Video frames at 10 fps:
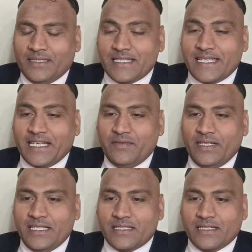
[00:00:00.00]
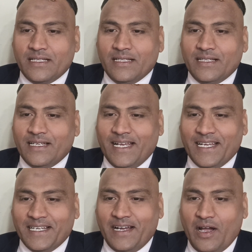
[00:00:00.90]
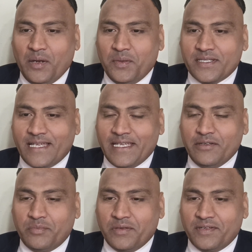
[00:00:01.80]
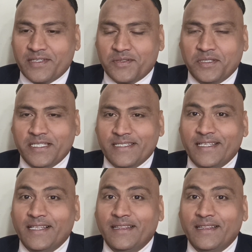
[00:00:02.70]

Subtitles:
Then second one is, always I give preference to this: